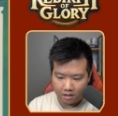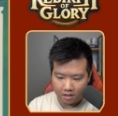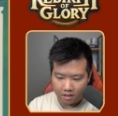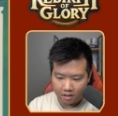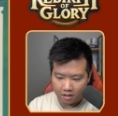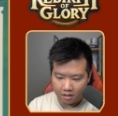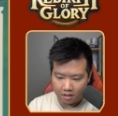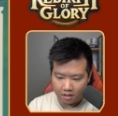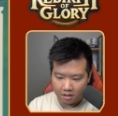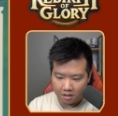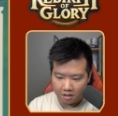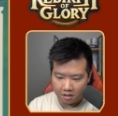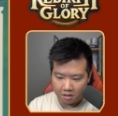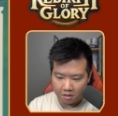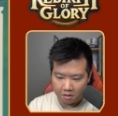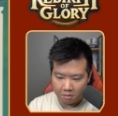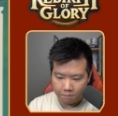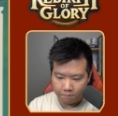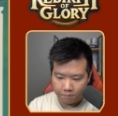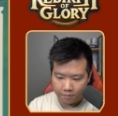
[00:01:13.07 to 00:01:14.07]

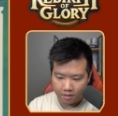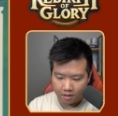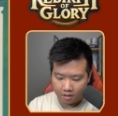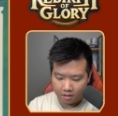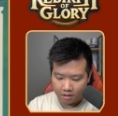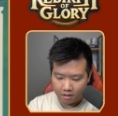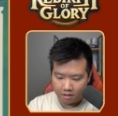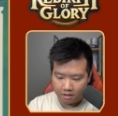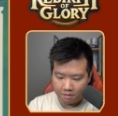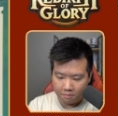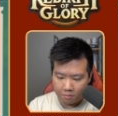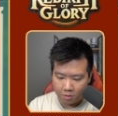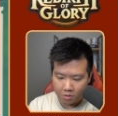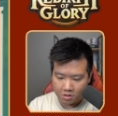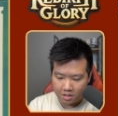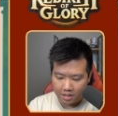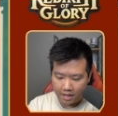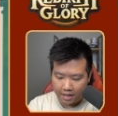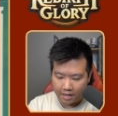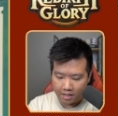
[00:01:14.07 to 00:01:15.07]
Um,
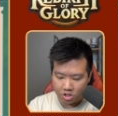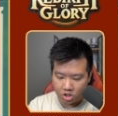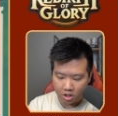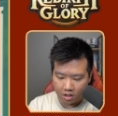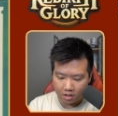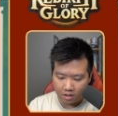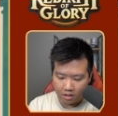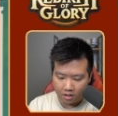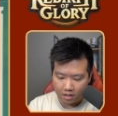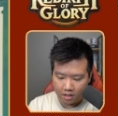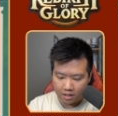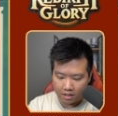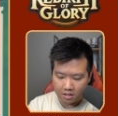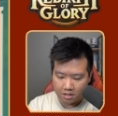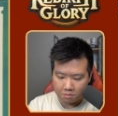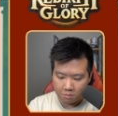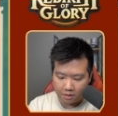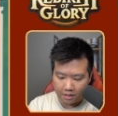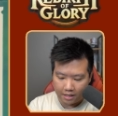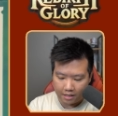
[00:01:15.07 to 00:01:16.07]
mostly adjunct
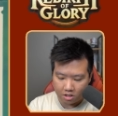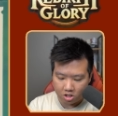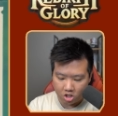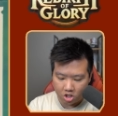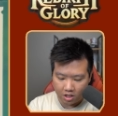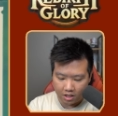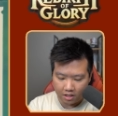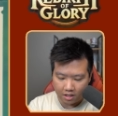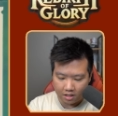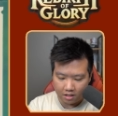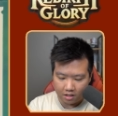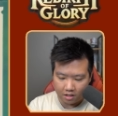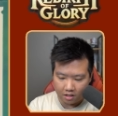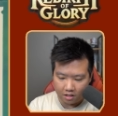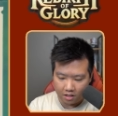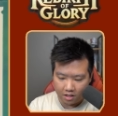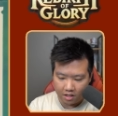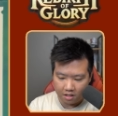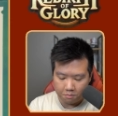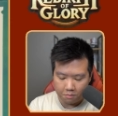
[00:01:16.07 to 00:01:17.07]
lugs. We got chicken
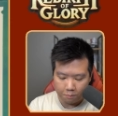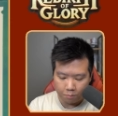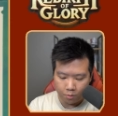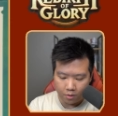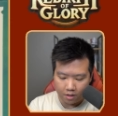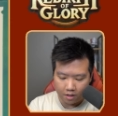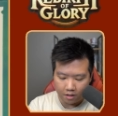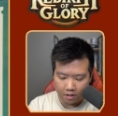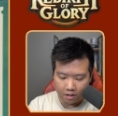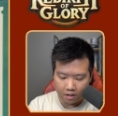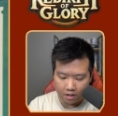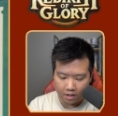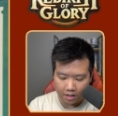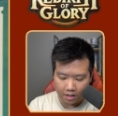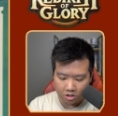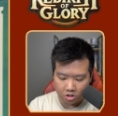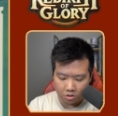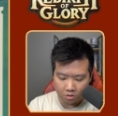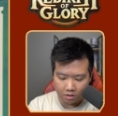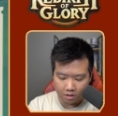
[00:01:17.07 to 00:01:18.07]
here. He hit me pretty hard,
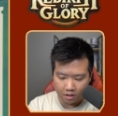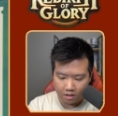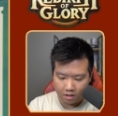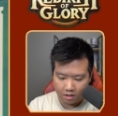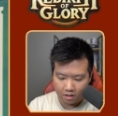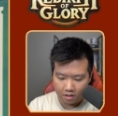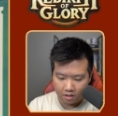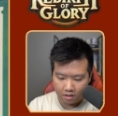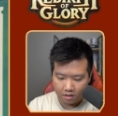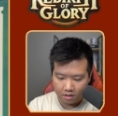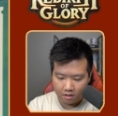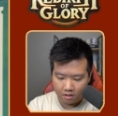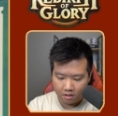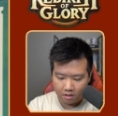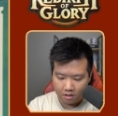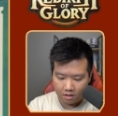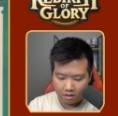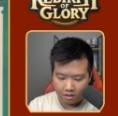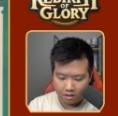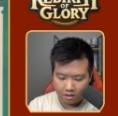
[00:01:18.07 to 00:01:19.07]
actually.
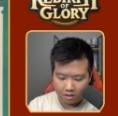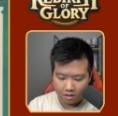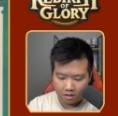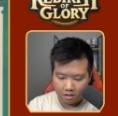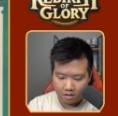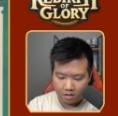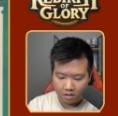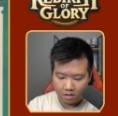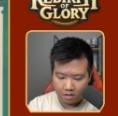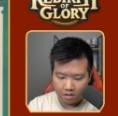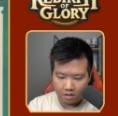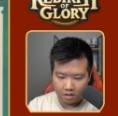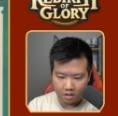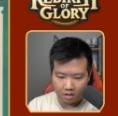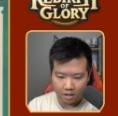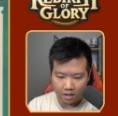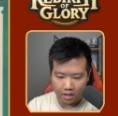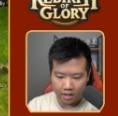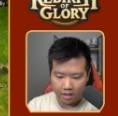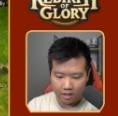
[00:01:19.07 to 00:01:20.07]

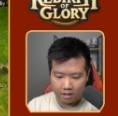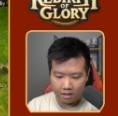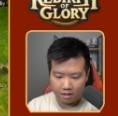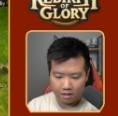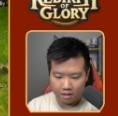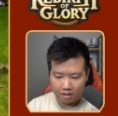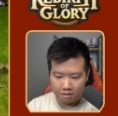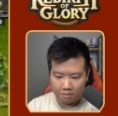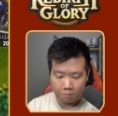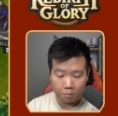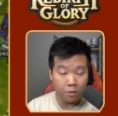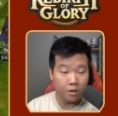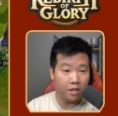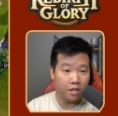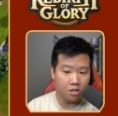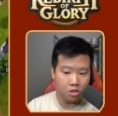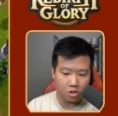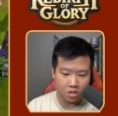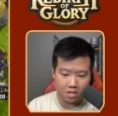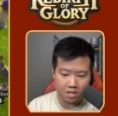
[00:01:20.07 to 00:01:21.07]
Alright. Pretty
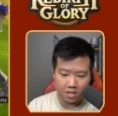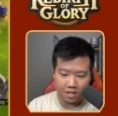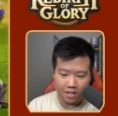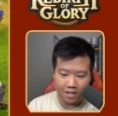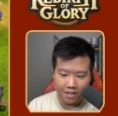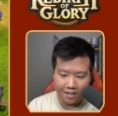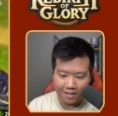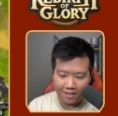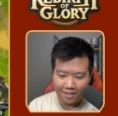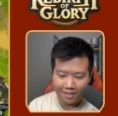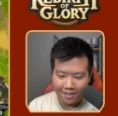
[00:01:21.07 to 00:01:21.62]
interesting.